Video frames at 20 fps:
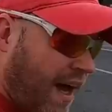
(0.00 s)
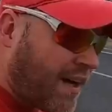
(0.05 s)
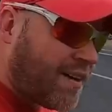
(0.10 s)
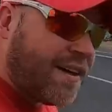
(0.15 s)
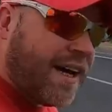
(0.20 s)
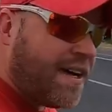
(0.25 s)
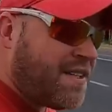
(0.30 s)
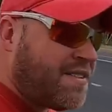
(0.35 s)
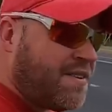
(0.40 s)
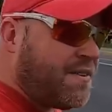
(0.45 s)

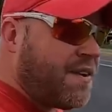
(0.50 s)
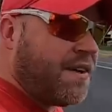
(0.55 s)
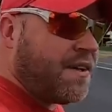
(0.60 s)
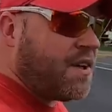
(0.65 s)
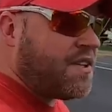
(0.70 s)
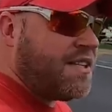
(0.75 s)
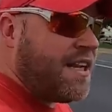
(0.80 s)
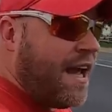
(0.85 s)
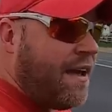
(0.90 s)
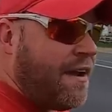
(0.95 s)
I still don't
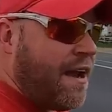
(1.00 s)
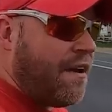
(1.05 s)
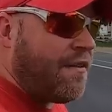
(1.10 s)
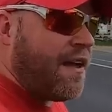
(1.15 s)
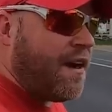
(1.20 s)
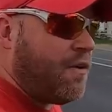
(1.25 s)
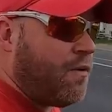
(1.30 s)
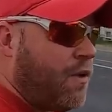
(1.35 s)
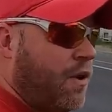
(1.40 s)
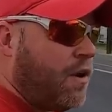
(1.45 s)
understand how
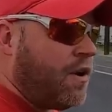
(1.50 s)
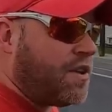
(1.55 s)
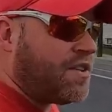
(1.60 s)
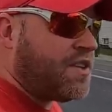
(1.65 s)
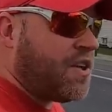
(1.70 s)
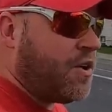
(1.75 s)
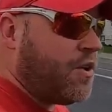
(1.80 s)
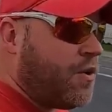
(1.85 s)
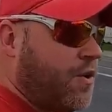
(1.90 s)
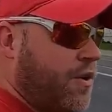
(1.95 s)
that works.
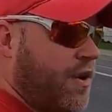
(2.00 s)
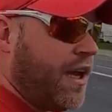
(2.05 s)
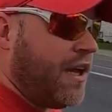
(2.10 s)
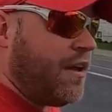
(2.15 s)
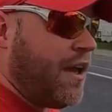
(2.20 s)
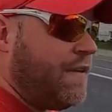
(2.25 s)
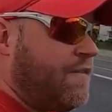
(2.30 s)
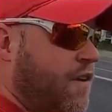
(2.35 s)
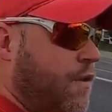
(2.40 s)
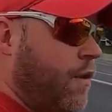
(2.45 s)
So
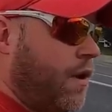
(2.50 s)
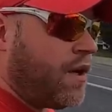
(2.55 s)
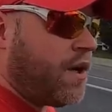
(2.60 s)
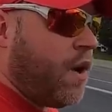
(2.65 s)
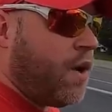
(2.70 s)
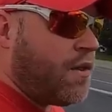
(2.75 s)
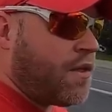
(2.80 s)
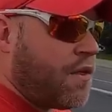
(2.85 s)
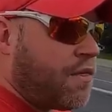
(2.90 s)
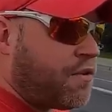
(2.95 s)
if you want to
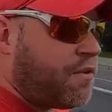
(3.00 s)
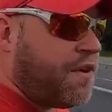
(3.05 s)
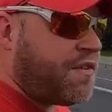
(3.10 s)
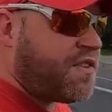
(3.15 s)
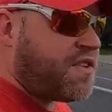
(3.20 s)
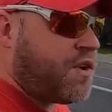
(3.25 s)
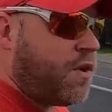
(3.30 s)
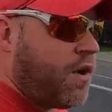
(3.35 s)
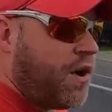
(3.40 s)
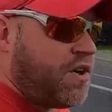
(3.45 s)
go to the thrift
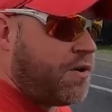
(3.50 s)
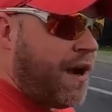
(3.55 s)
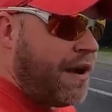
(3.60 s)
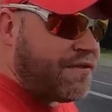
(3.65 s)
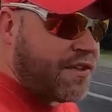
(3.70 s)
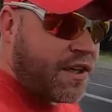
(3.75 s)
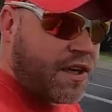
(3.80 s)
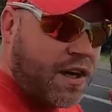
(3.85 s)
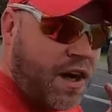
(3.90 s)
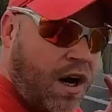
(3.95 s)
store, do I
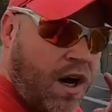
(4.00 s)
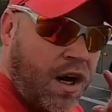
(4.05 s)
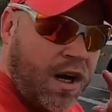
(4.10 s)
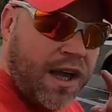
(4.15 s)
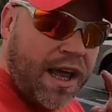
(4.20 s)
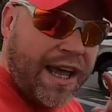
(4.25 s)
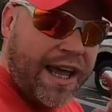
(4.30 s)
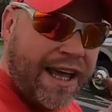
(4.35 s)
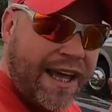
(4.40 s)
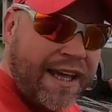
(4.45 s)
have to
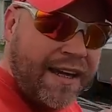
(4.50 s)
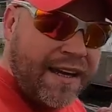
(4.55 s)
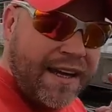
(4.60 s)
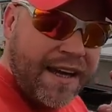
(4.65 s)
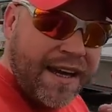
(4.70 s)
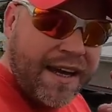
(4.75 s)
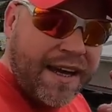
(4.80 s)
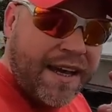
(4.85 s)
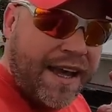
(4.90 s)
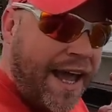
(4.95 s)
call ahead
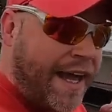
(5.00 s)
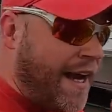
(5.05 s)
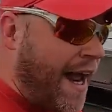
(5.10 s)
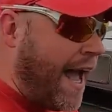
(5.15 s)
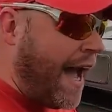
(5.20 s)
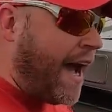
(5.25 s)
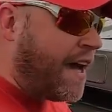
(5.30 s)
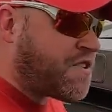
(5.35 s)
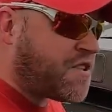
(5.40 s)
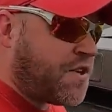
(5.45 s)
and
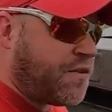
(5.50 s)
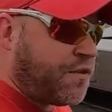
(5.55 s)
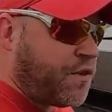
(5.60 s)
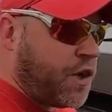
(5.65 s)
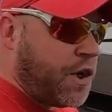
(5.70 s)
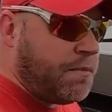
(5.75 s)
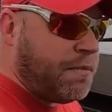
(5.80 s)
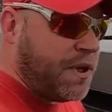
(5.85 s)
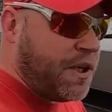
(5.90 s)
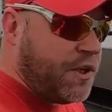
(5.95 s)
ask
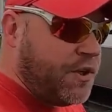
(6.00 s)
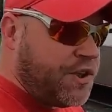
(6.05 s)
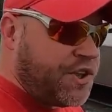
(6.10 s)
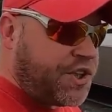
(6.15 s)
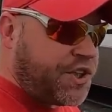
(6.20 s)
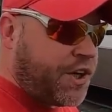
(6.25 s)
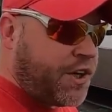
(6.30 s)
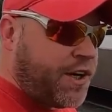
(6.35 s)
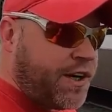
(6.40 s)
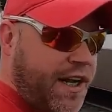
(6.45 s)
for a blue
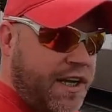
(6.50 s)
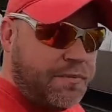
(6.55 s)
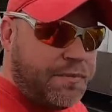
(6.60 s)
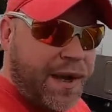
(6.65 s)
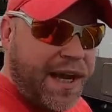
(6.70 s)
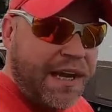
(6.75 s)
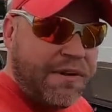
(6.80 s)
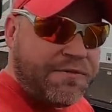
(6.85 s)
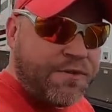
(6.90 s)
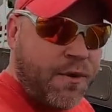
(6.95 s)
shirt and
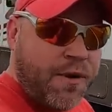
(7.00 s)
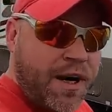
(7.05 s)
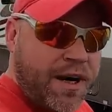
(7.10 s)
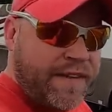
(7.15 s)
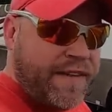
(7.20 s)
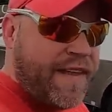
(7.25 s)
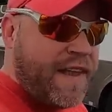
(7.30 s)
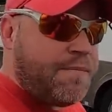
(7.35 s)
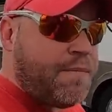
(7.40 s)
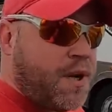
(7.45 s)
pay for it,
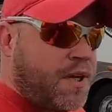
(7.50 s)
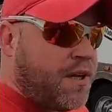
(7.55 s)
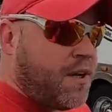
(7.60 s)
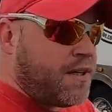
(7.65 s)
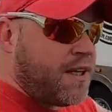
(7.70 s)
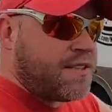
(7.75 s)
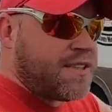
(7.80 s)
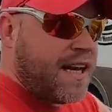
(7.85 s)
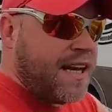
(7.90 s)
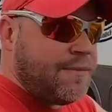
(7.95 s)
and then they put it
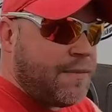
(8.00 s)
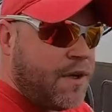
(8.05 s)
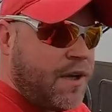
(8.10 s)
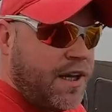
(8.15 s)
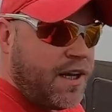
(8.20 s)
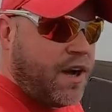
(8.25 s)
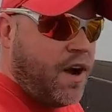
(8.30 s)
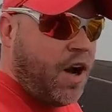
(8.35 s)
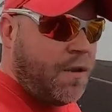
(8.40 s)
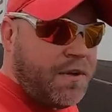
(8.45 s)
on a table
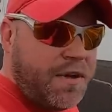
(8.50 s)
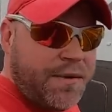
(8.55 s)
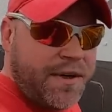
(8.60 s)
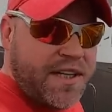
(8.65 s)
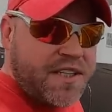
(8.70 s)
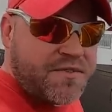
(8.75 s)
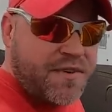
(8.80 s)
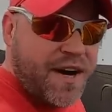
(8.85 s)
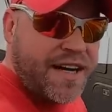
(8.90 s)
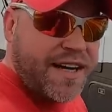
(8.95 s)
and call me when
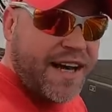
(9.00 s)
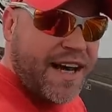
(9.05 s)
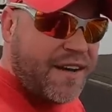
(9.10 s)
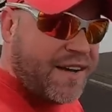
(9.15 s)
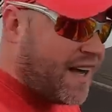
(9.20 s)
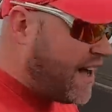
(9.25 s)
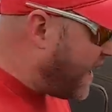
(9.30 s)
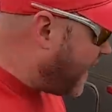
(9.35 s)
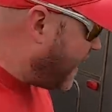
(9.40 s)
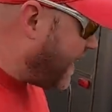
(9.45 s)
it's ready out?